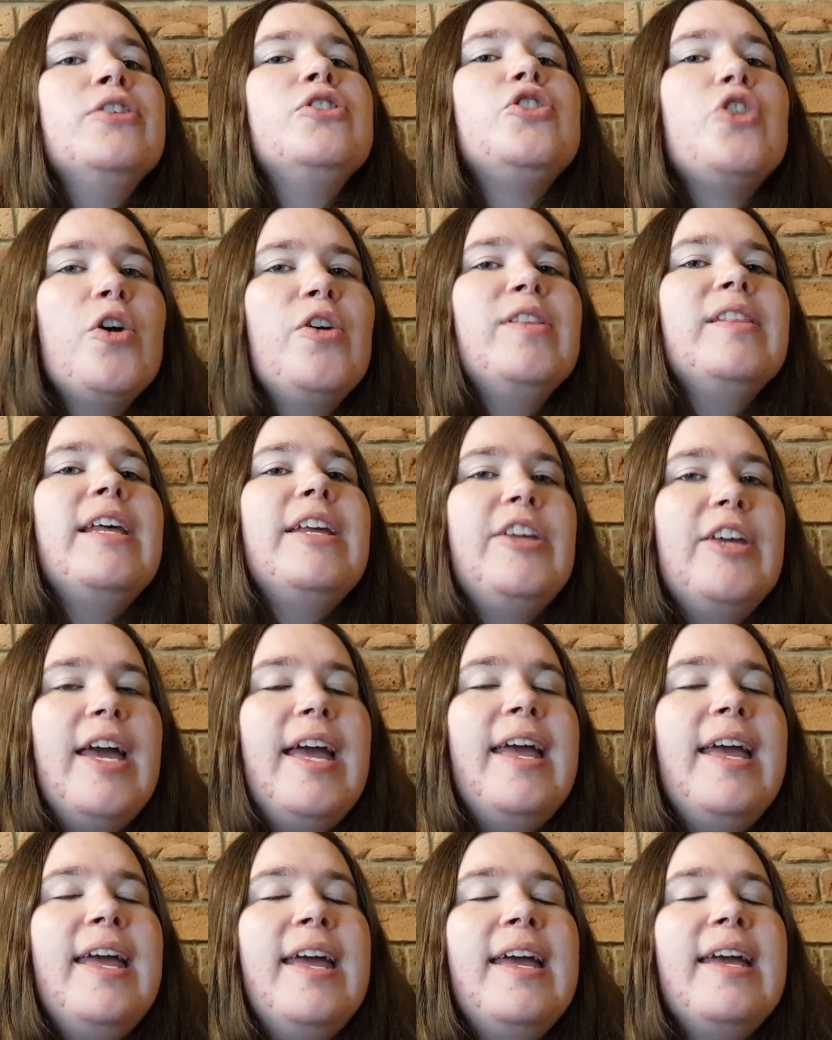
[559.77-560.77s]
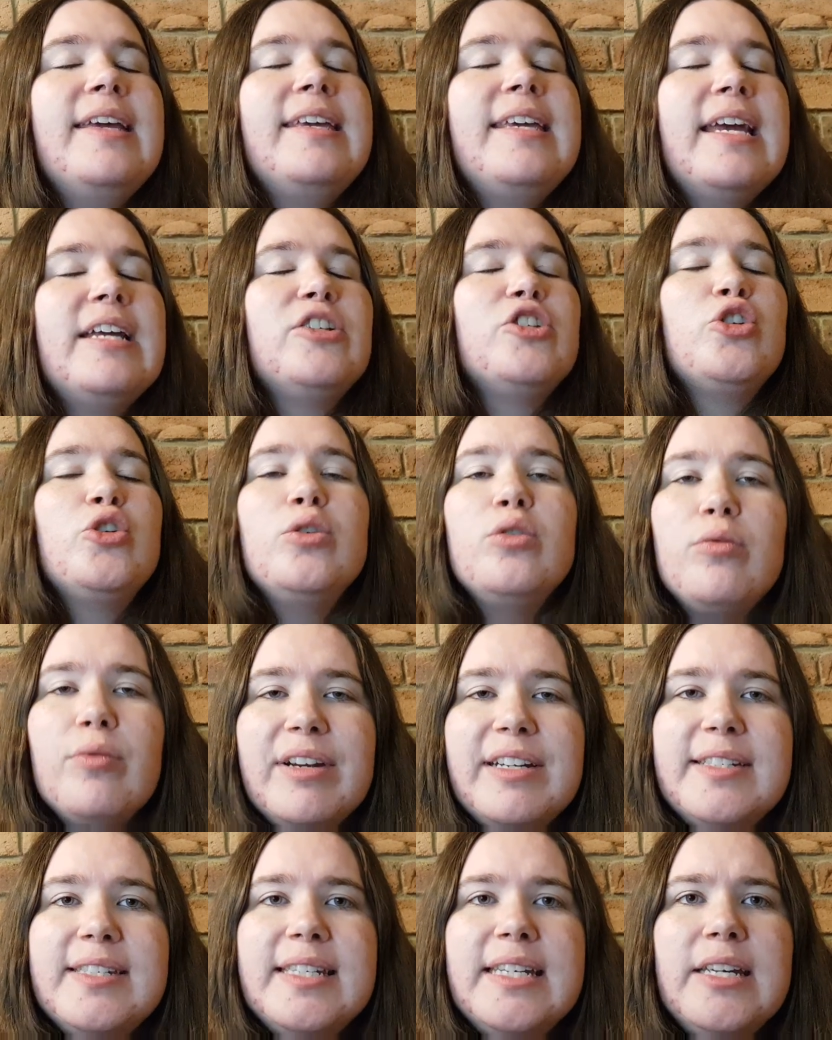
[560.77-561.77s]
Don't let your hair get too
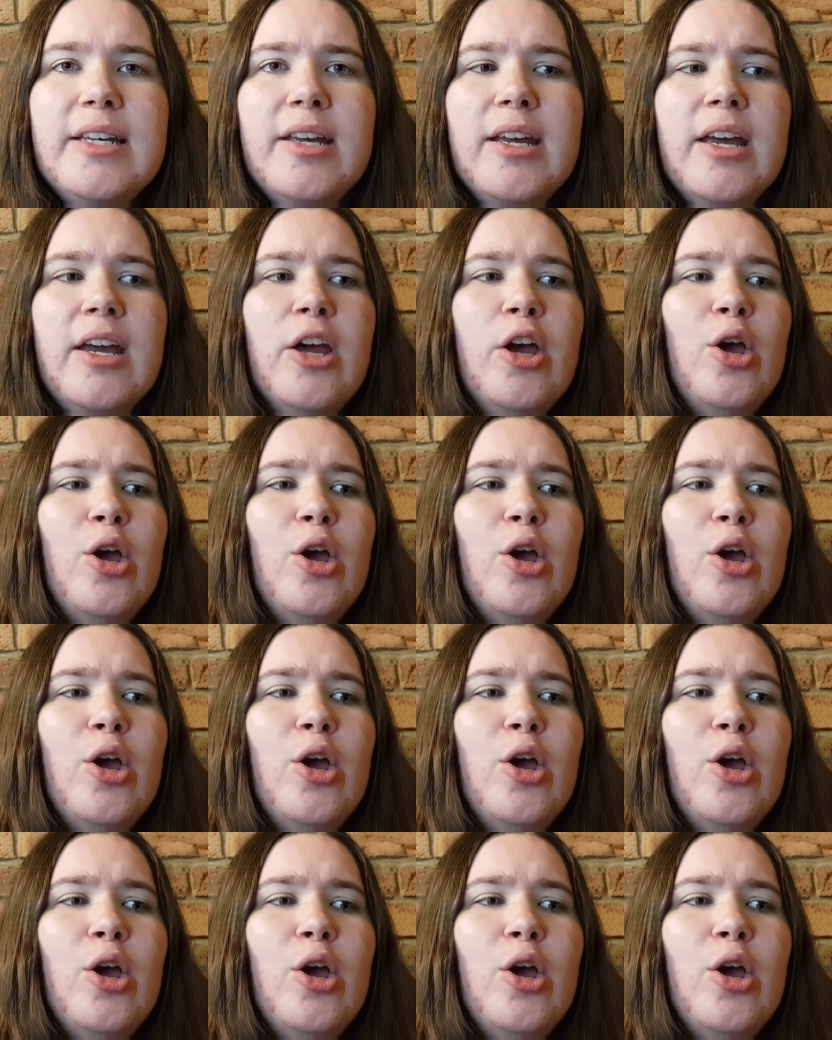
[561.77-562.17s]
greasy,